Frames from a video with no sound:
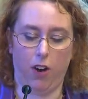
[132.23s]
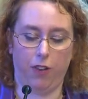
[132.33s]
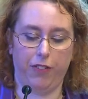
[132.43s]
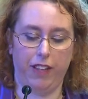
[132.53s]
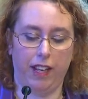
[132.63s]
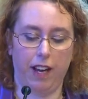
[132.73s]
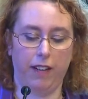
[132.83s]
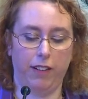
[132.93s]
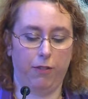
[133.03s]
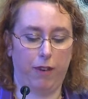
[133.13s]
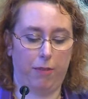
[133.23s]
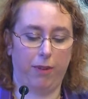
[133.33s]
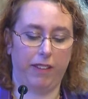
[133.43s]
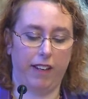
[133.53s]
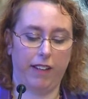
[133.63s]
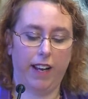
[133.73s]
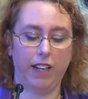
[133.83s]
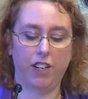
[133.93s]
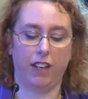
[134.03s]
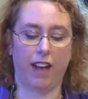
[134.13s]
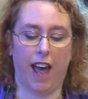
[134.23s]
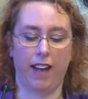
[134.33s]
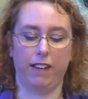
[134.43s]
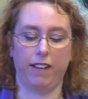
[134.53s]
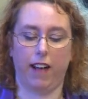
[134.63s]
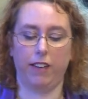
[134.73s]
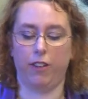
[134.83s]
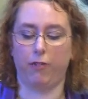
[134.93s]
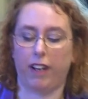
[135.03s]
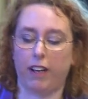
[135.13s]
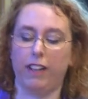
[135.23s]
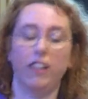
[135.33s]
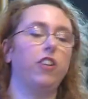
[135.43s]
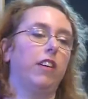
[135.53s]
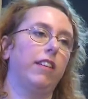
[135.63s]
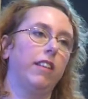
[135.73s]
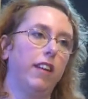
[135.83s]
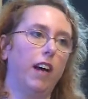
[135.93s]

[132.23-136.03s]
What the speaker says: of the underrepresentation and under-recognition